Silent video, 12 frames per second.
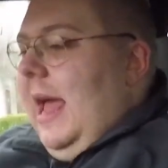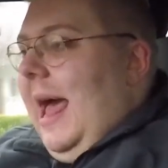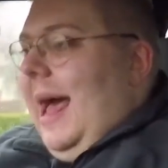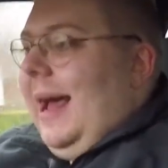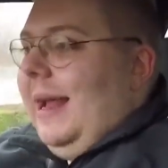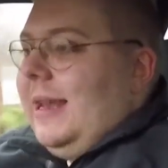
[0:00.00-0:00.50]

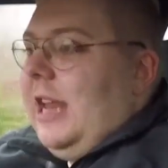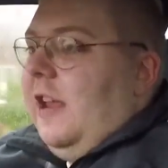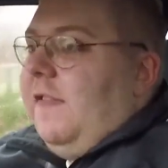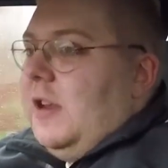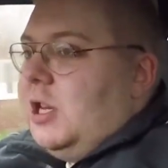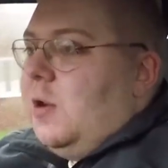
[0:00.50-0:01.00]
and if
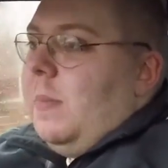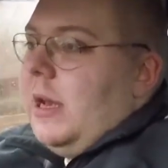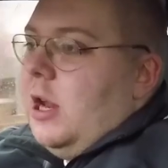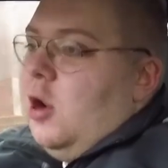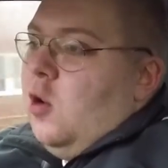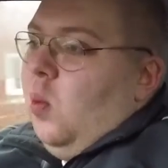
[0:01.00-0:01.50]
you're somebody
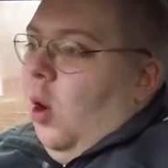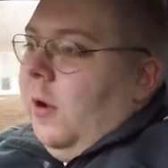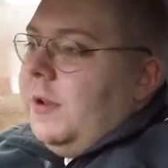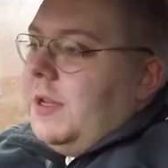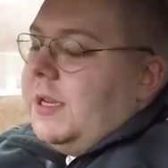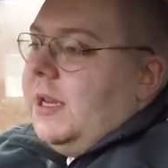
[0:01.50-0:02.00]
who
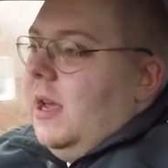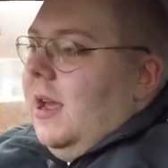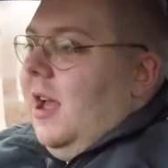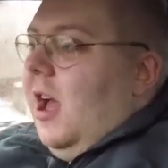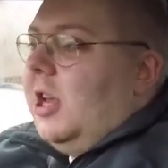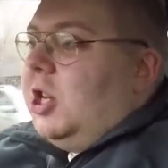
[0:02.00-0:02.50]
wants
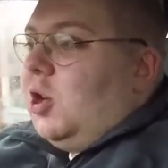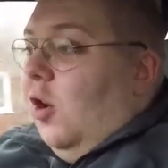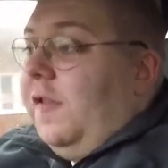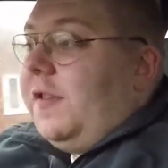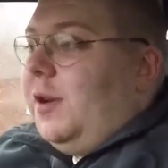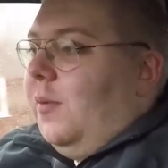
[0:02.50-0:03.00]
a
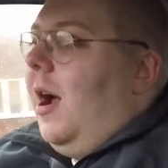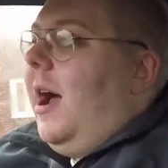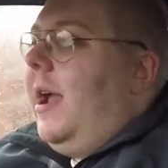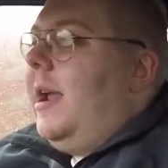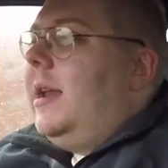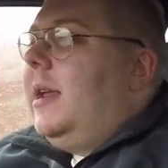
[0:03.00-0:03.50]
softer
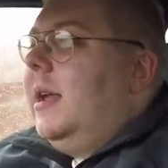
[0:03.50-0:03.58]
ride